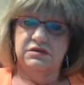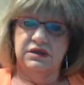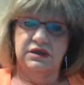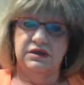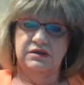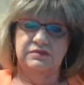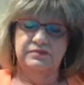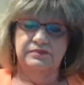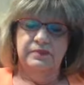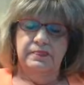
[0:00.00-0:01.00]

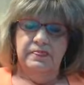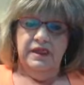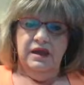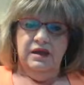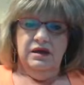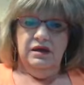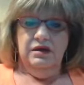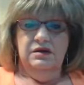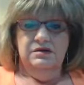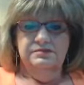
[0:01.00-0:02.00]
in
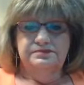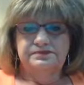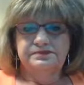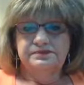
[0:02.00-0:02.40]
um,